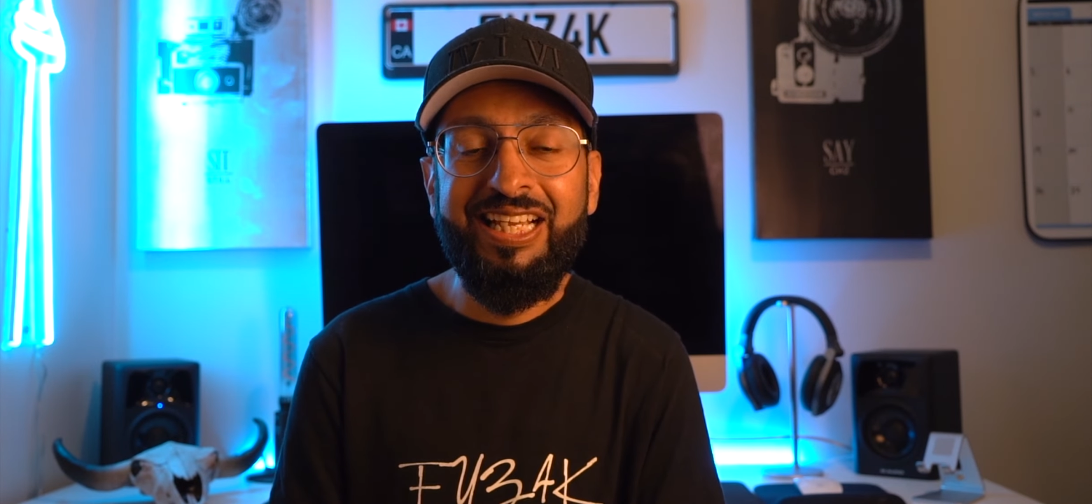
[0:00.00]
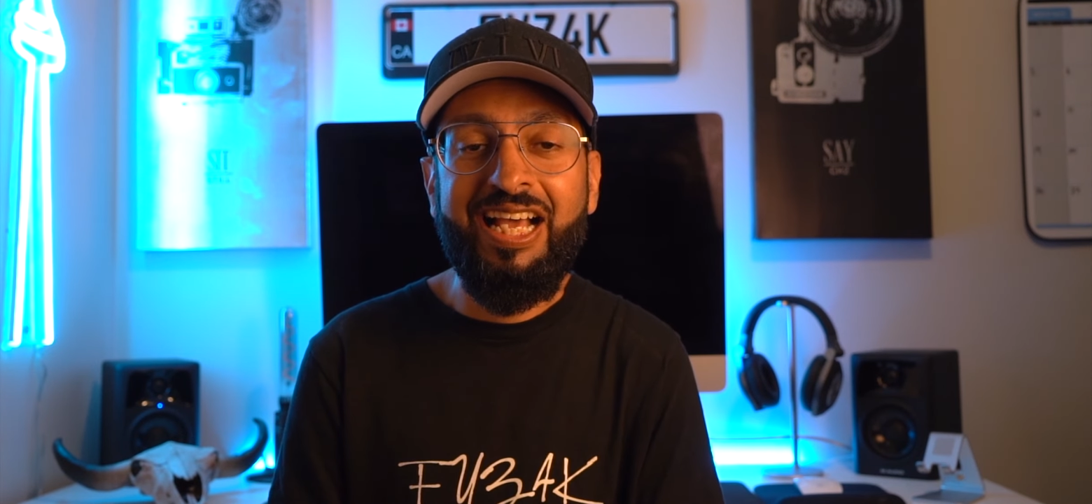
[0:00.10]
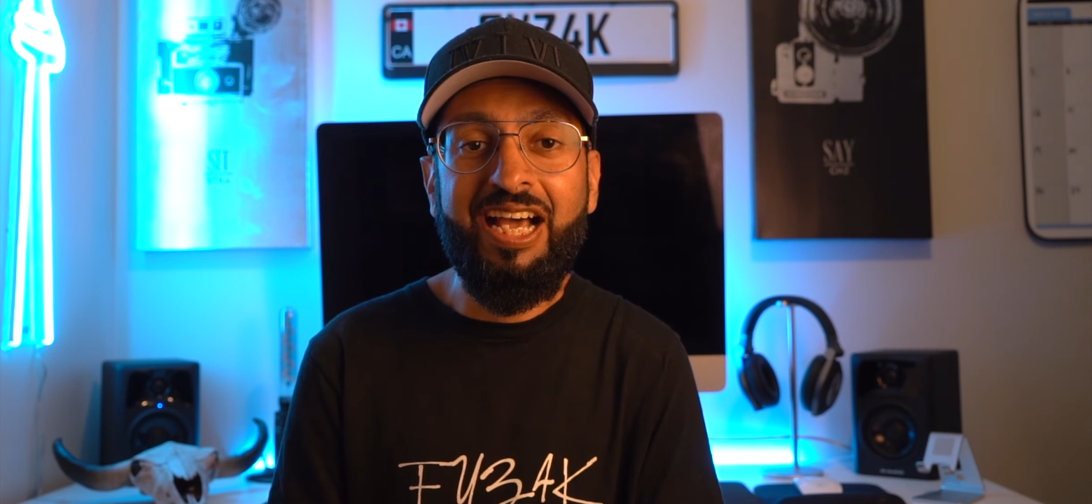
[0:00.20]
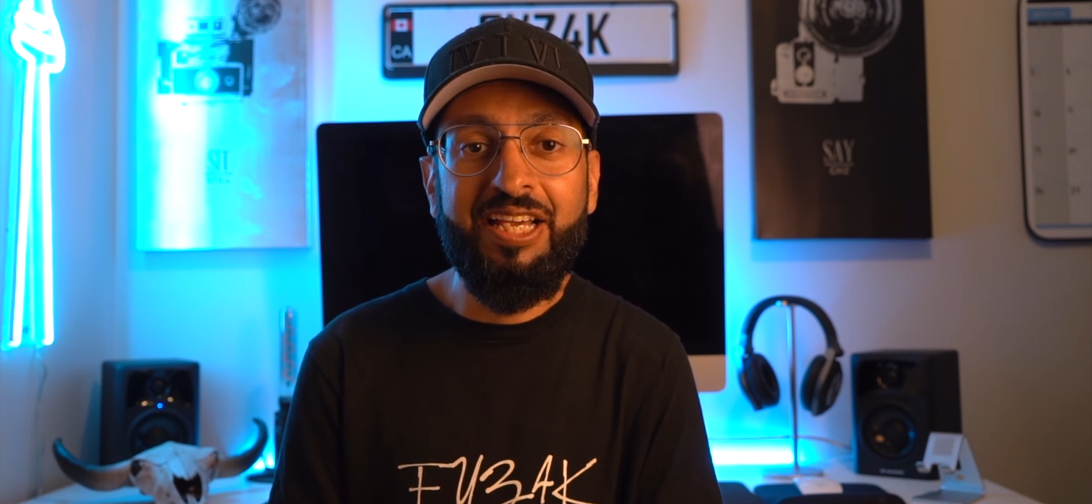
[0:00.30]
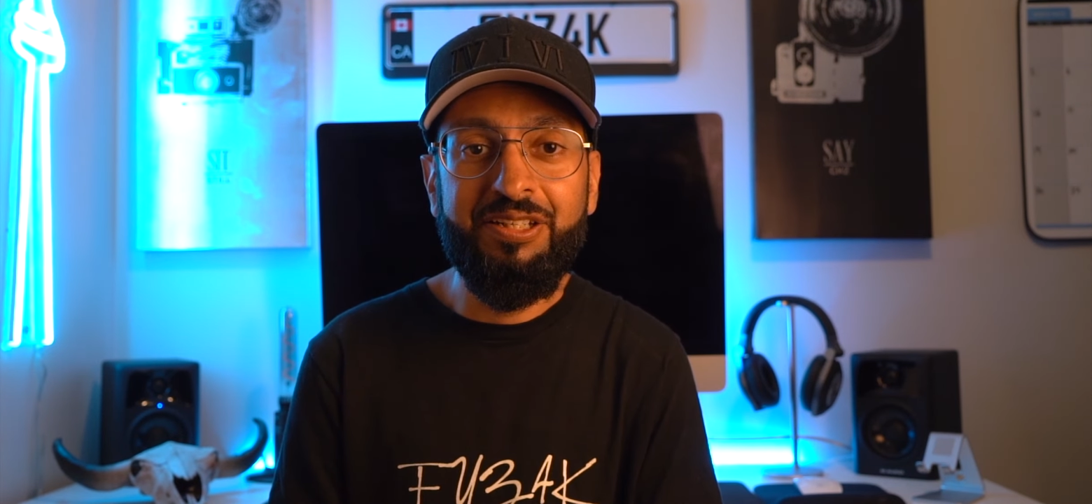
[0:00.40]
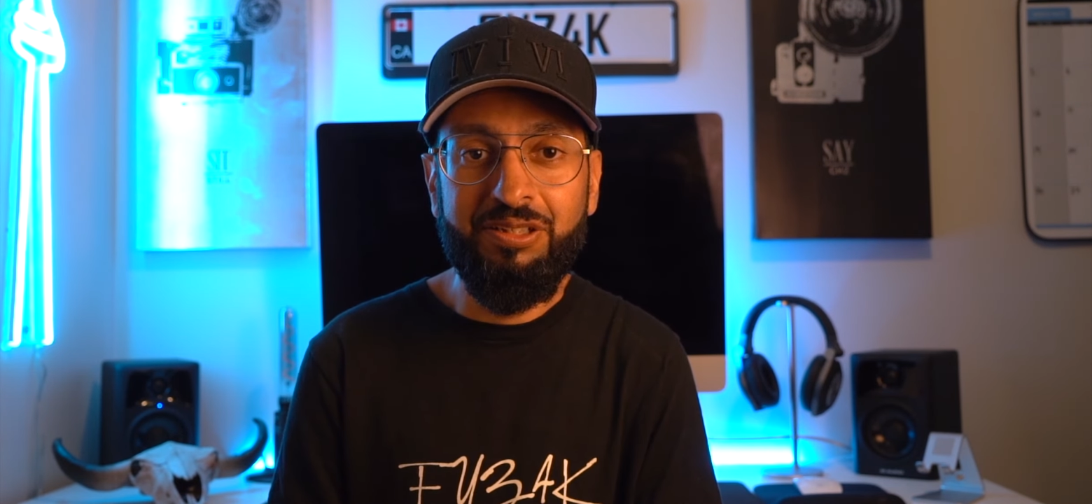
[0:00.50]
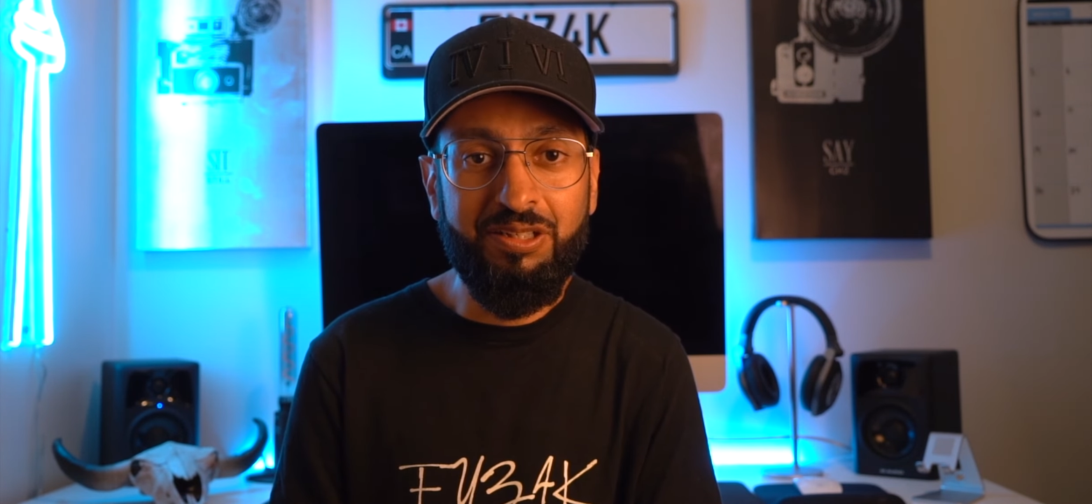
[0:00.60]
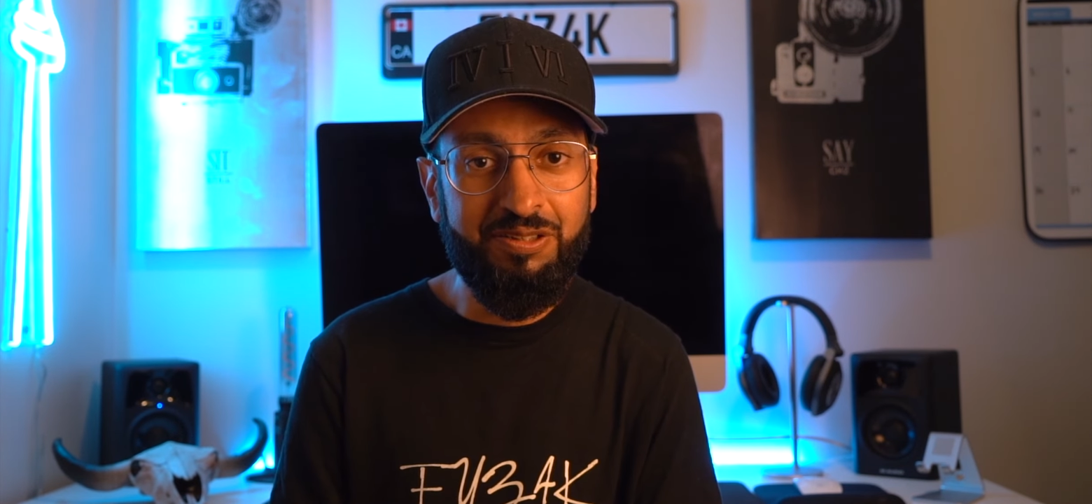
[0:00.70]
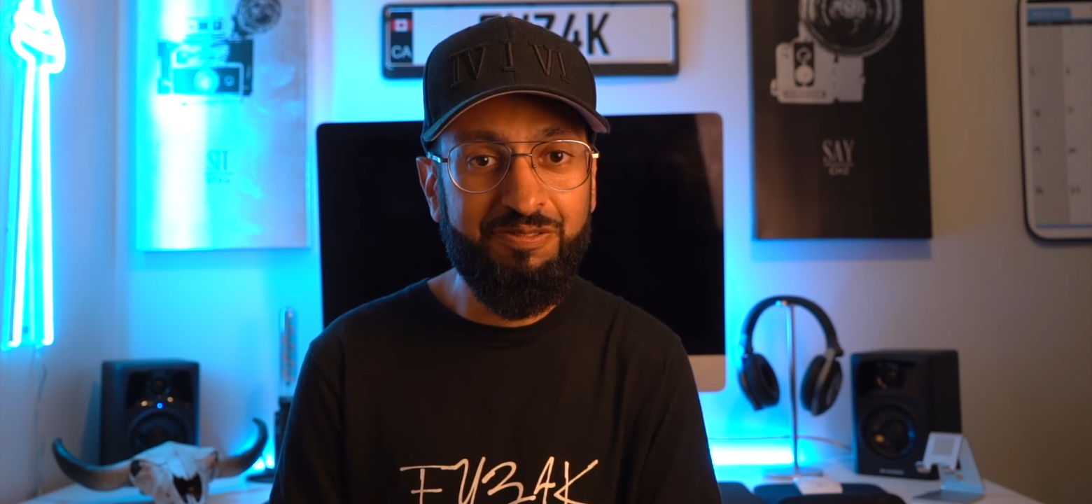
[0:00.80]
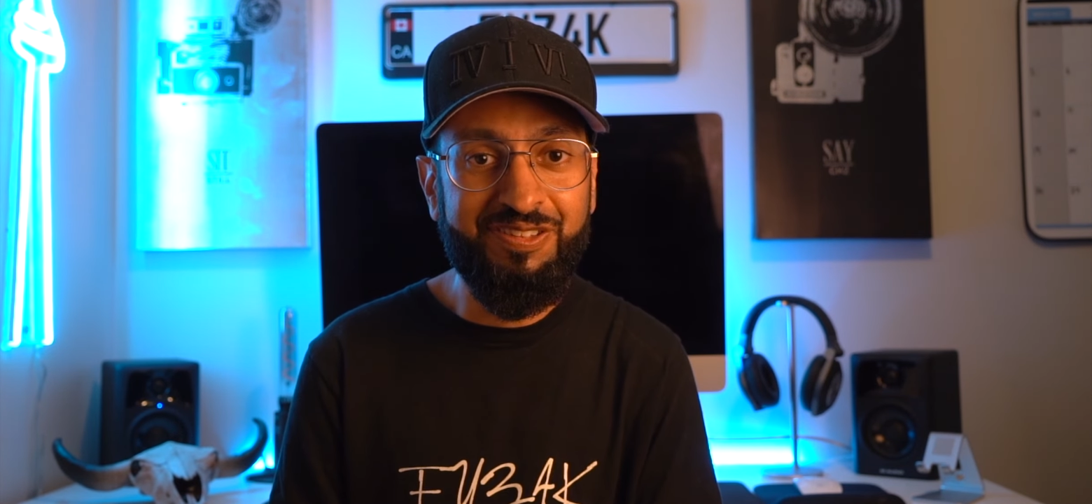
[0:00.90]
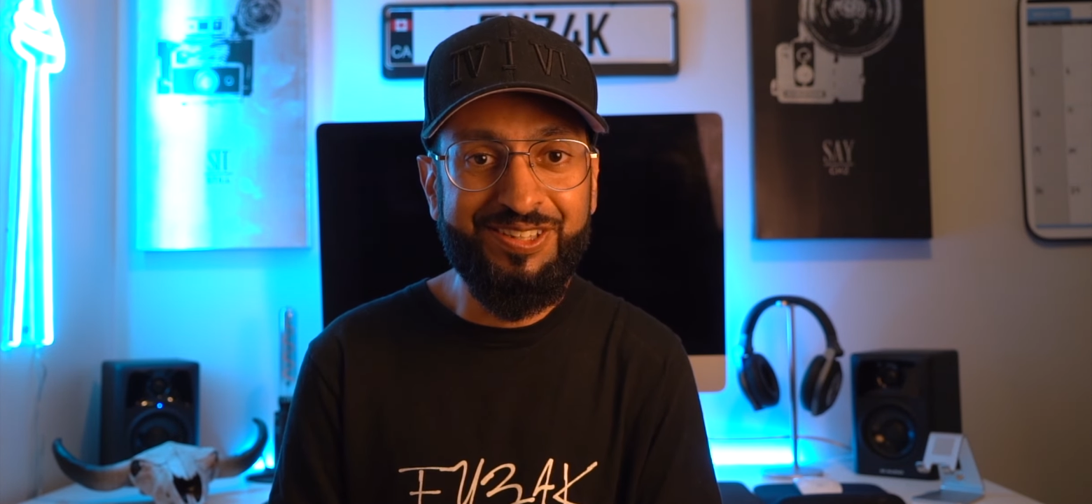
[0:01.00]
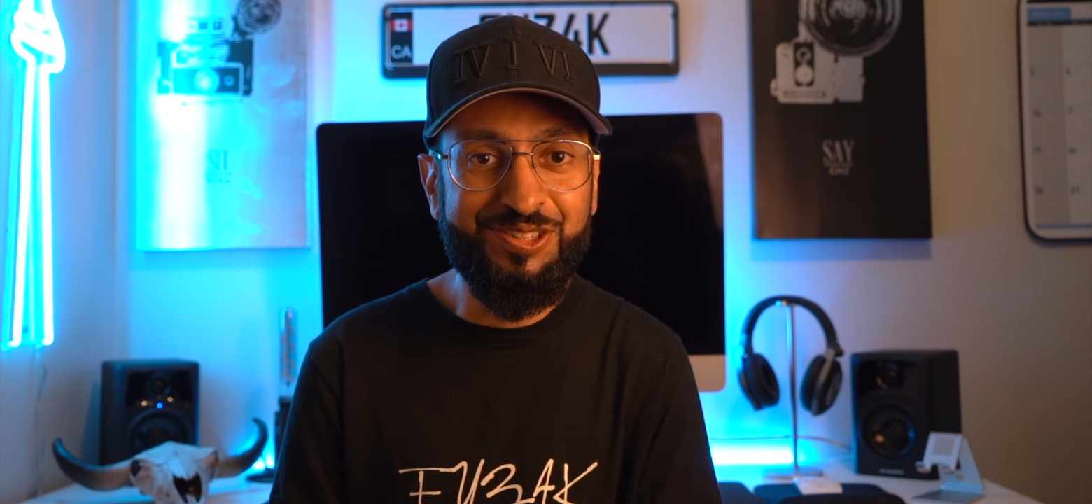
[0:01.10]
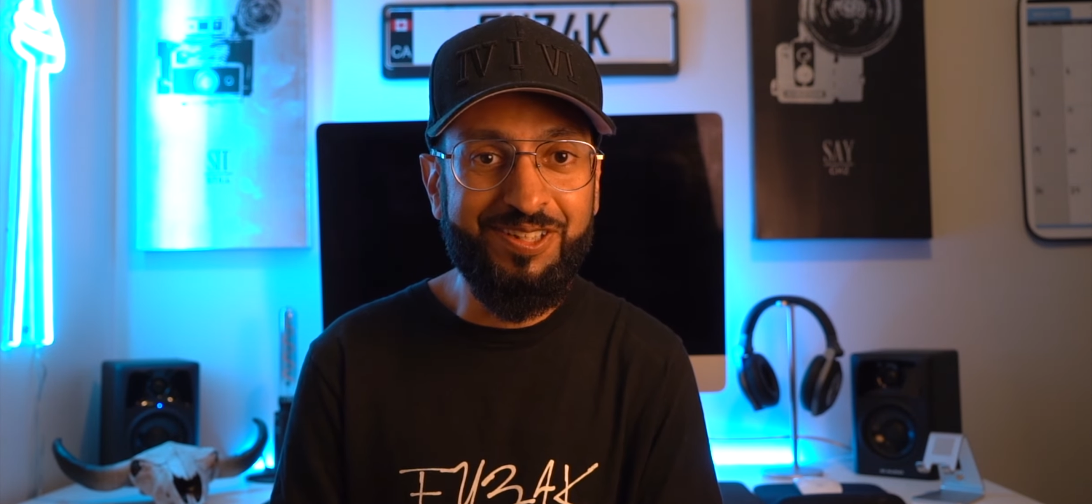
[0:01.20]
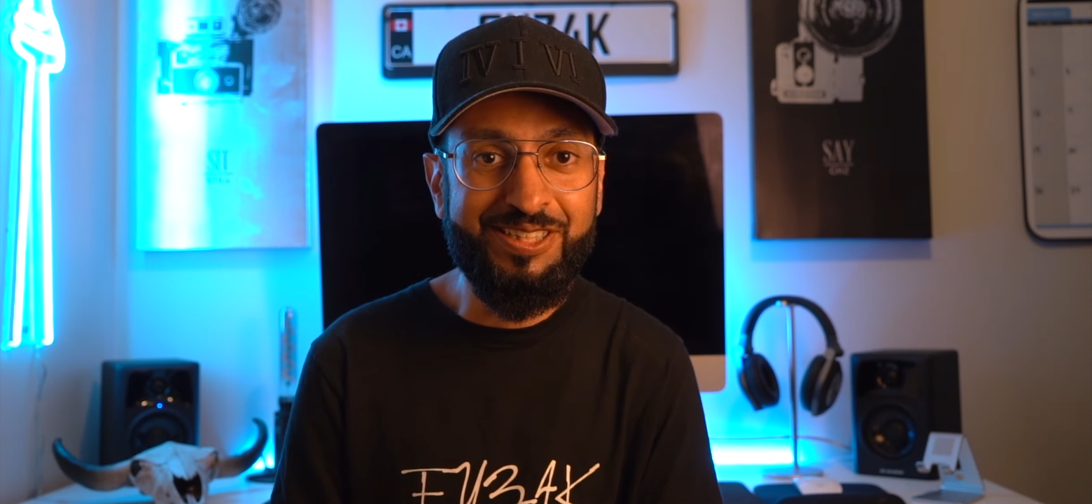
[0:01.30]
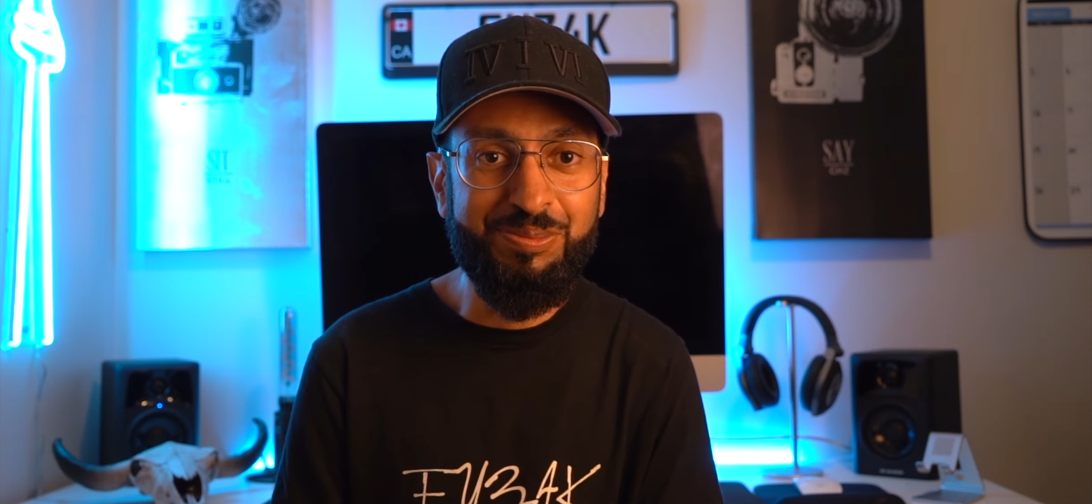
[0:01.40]
I had a lot of fun,
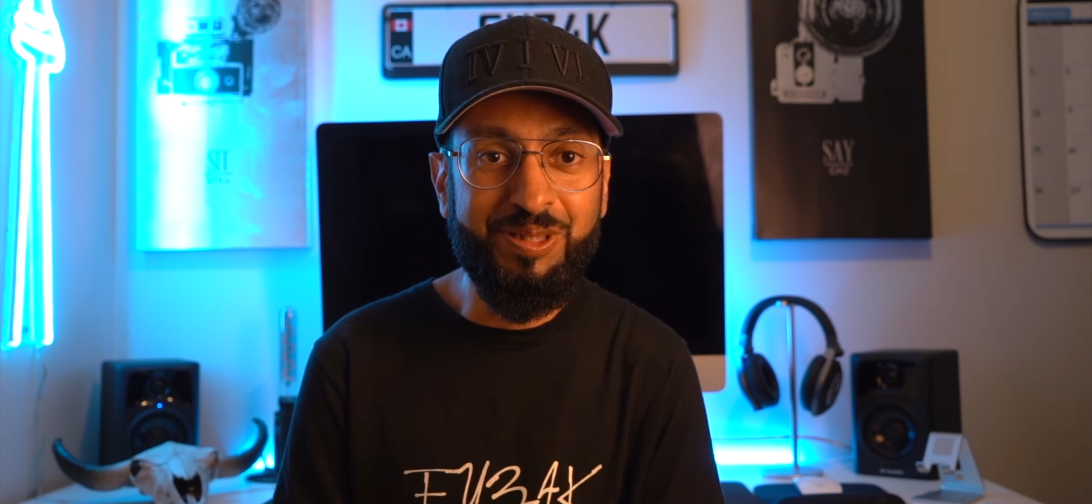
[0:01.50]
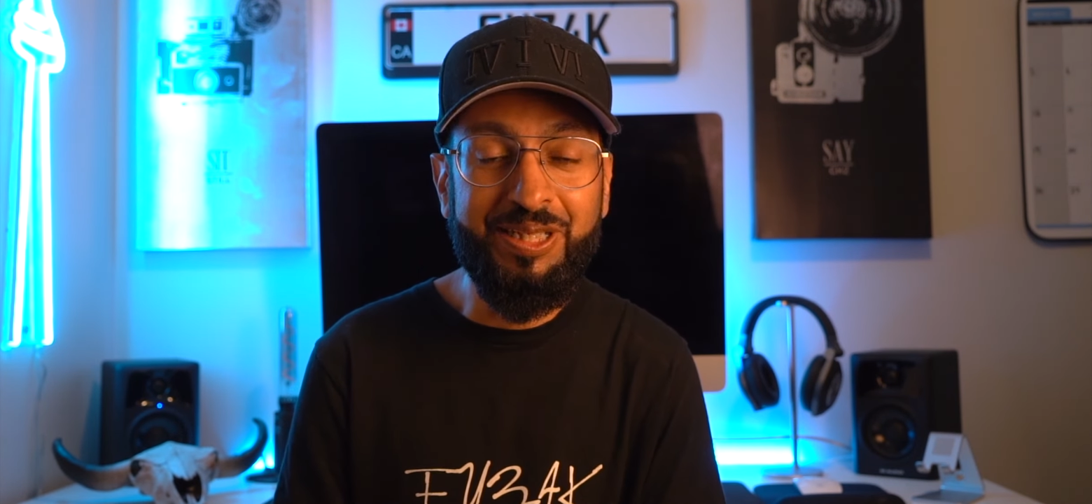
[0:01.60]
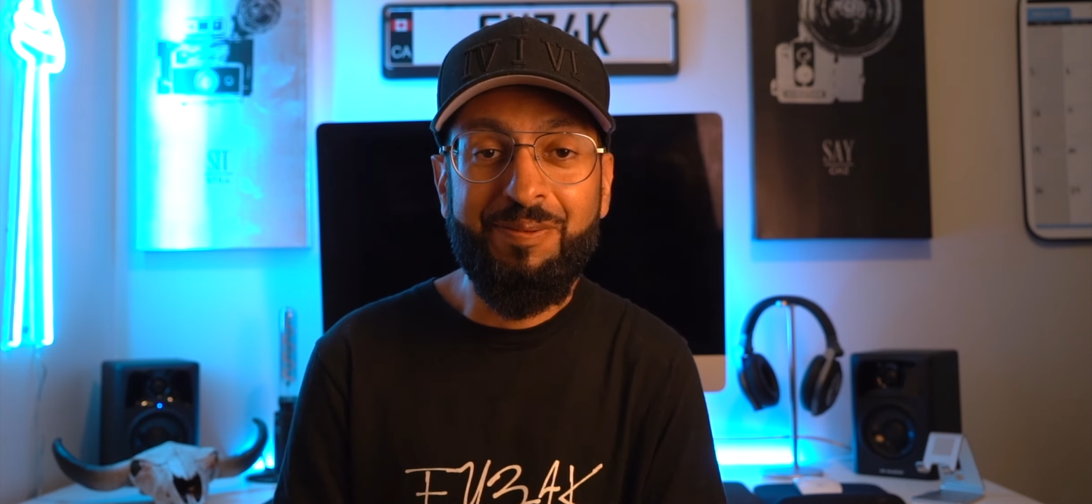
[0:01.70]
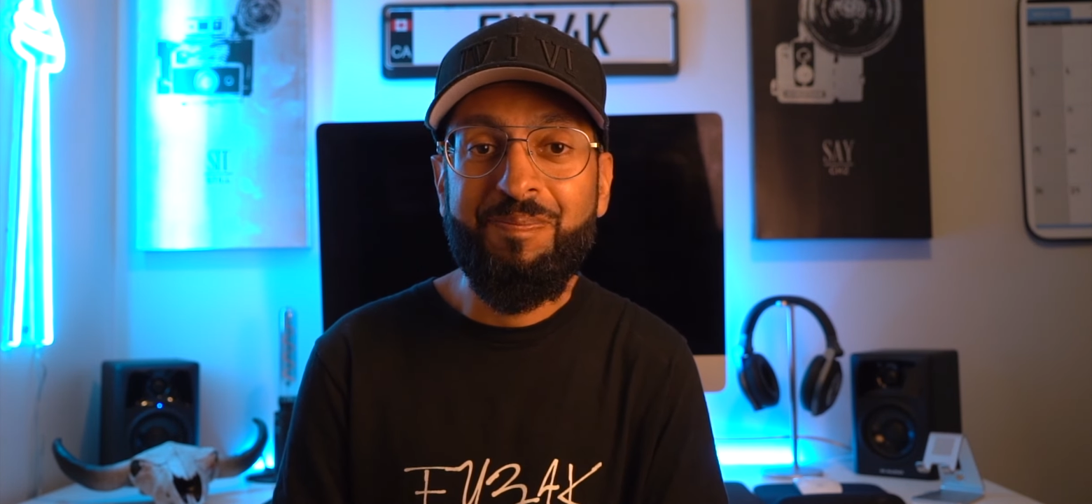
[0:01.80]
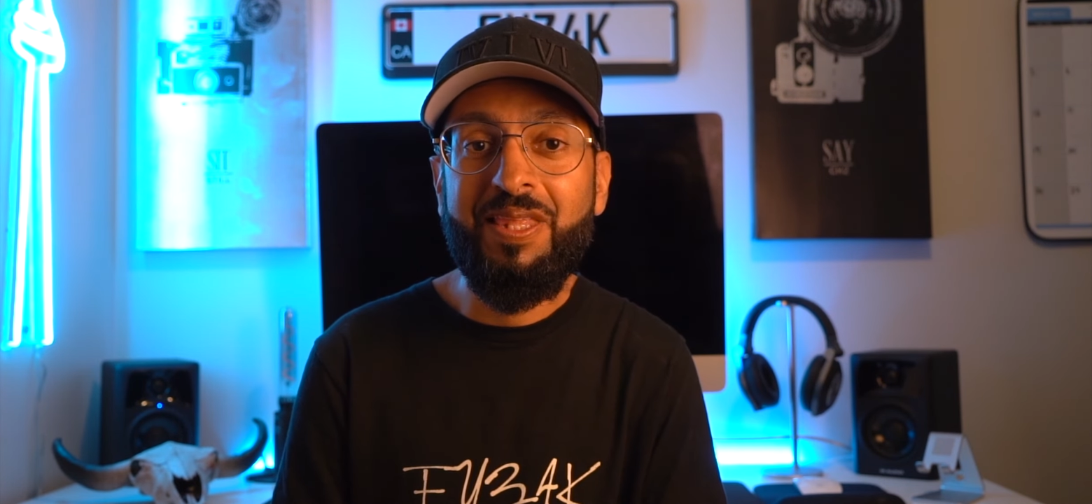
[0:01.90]
trust me.